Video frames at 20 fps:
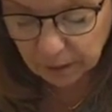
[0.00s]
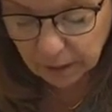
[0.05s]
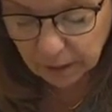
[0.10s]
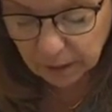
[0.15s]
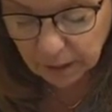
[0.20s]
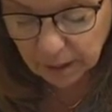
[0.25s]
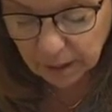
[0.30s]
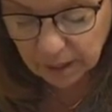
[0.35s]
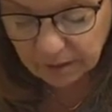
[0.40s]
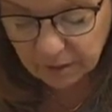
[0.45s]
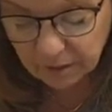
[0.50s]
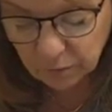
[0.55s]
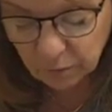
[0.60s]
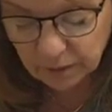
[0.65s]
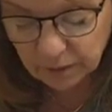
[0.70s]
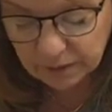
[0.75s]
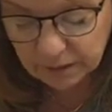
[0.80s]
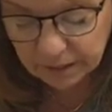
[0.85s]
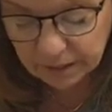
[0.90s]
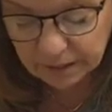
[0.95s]
And then
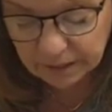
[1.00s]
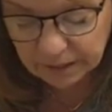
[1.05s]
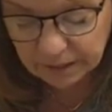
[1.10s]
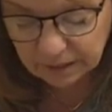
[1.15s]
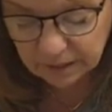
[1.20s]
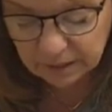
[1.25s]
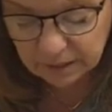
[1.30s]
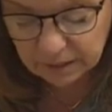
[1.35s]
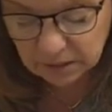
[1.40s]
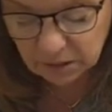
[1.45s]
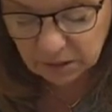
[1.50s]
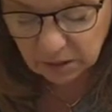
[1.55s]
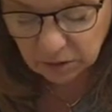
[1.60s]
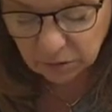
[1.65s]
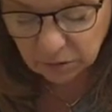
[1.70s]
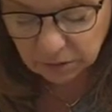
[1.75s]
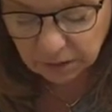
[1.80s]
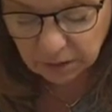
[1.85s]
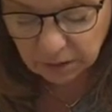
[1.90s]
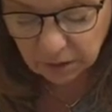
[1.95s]
once I get this
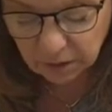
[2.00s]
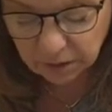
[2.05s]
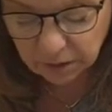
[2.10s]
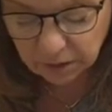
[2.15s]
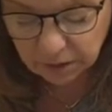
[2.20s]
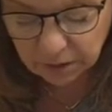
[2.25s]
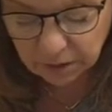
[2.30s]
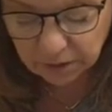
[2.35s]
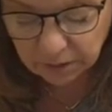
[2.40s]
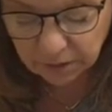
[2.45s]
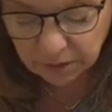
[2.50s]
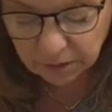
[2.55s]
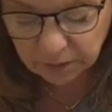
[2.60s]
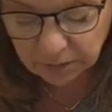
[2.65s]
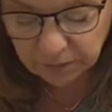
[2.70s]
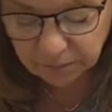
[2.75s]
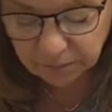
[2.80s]
coated on here,